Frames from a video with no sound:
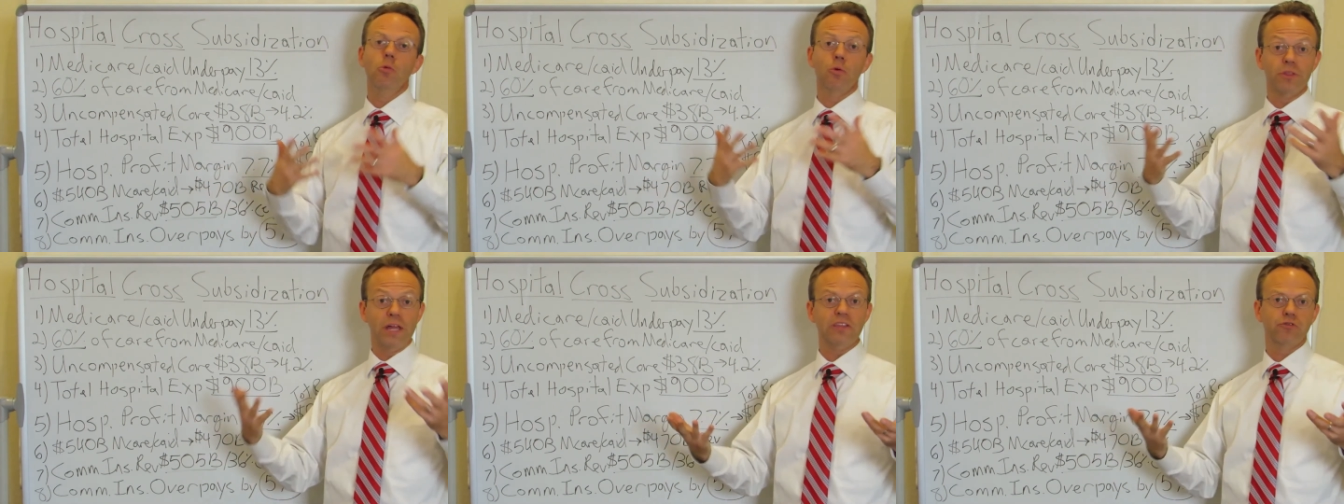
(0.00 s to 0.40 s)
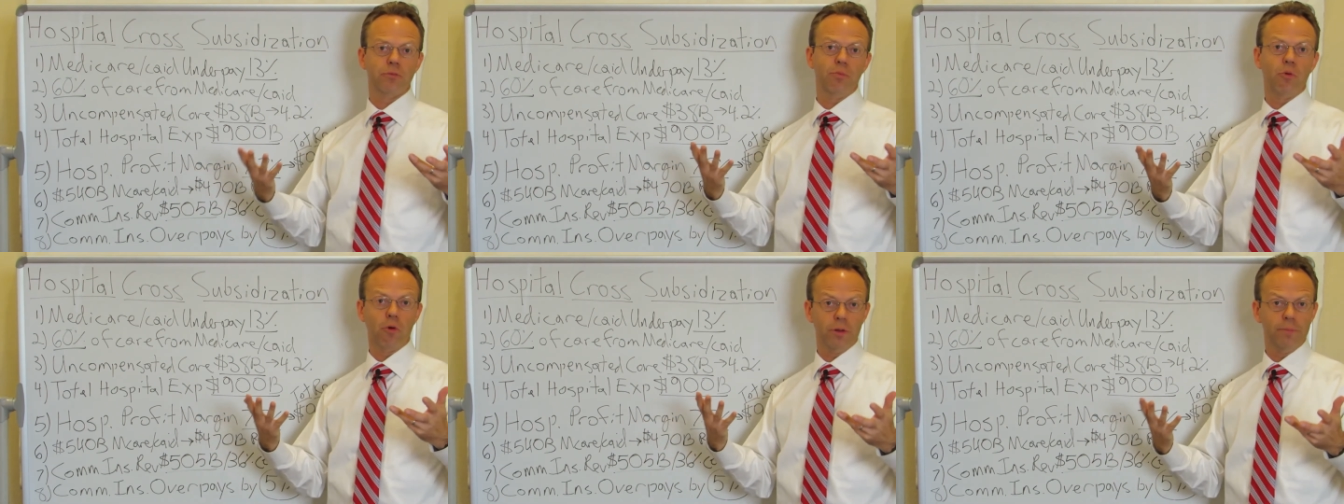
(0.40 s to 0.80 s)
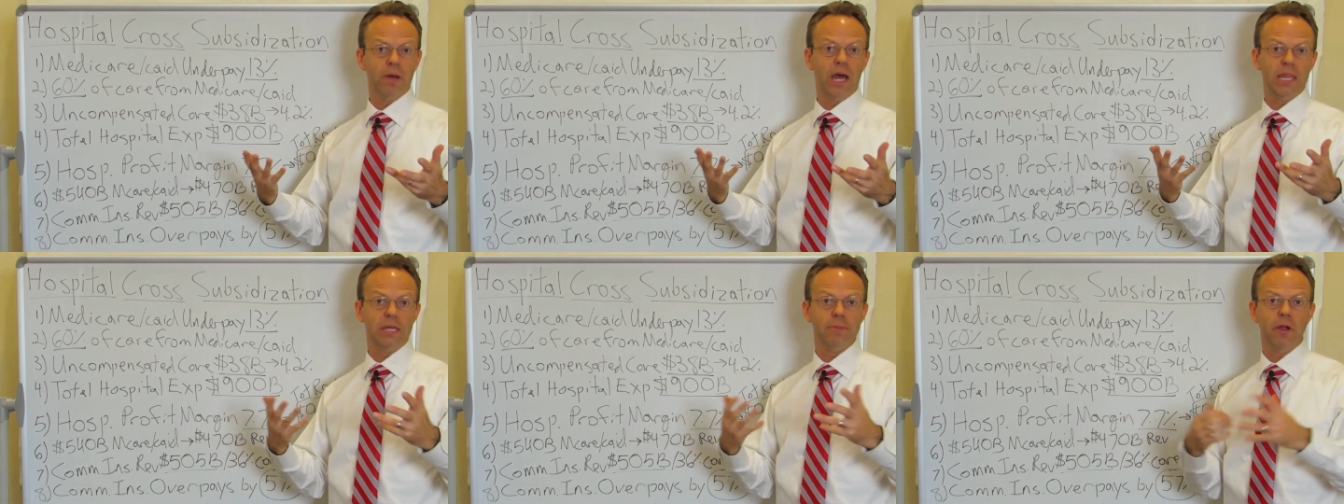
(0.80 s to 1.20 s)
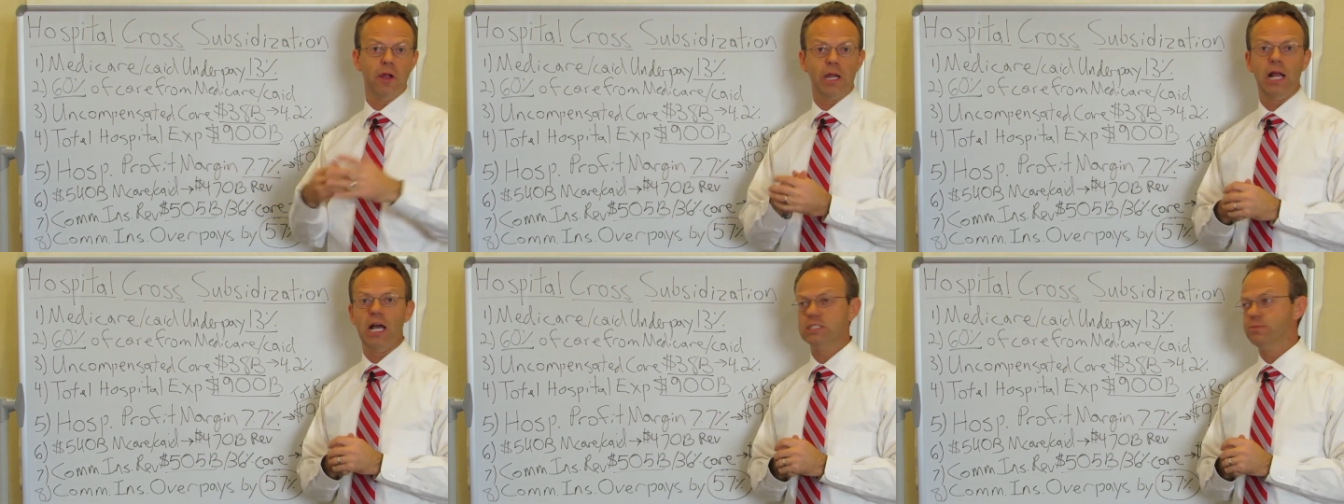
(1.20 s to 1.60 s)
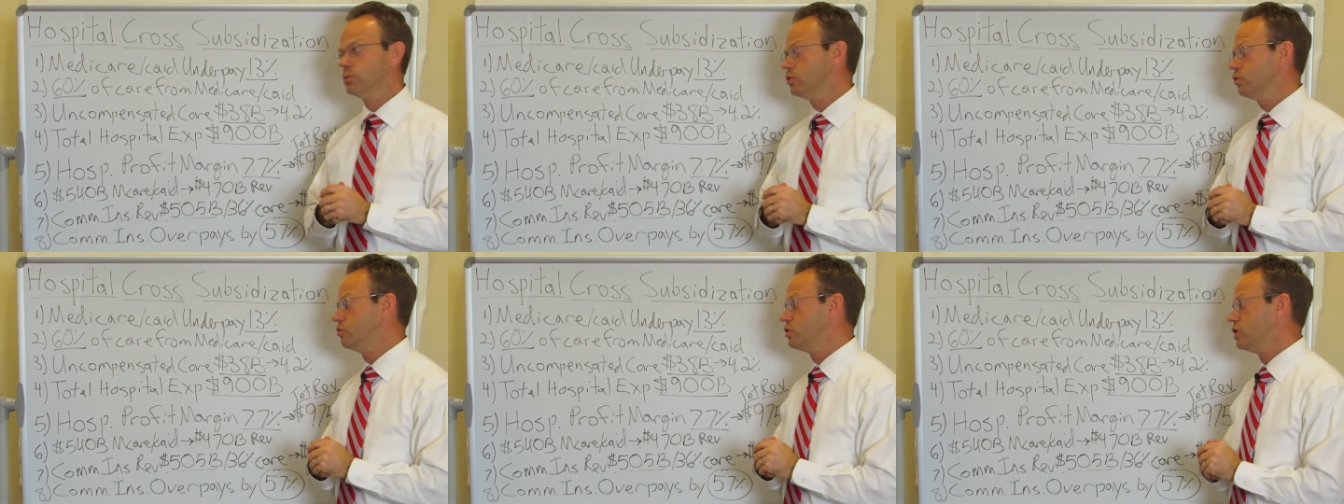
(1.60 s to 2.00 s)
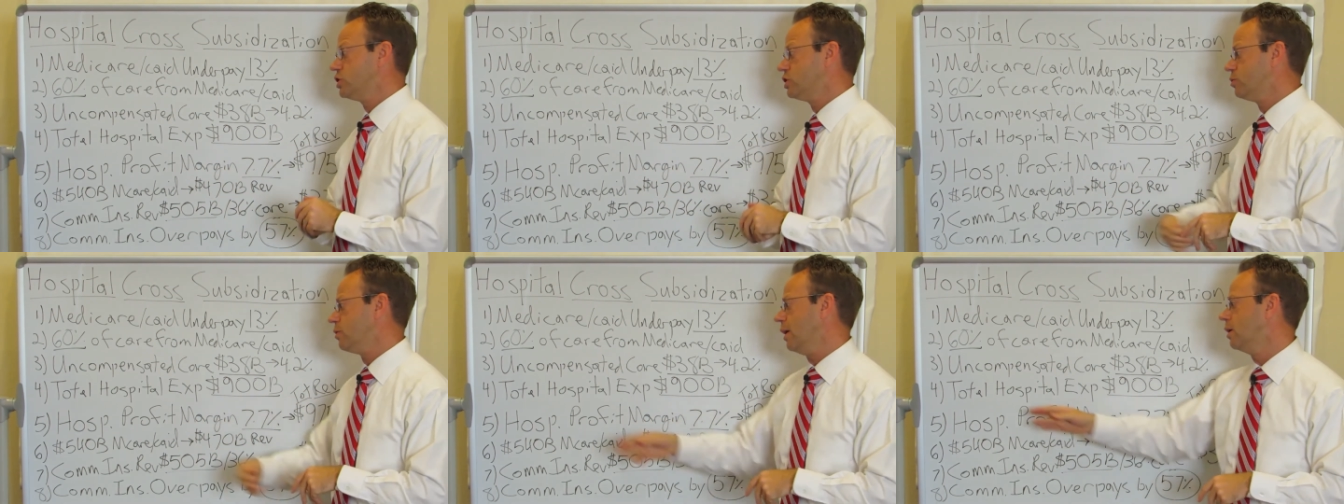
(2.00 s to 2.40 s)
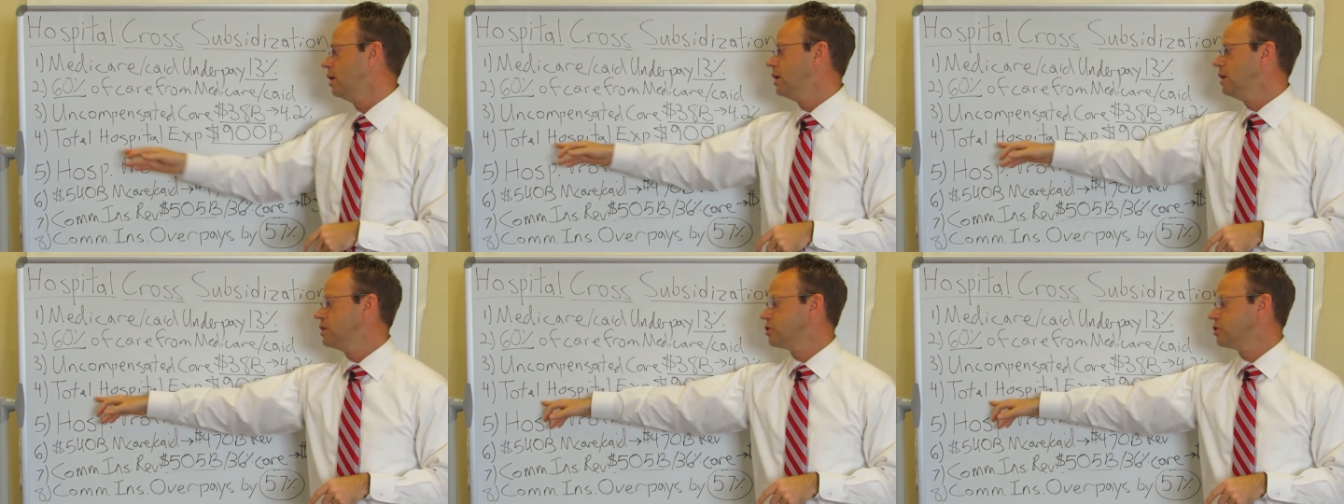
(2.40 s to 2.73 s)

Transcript: Well, that's reported by the American Hospital Association as well.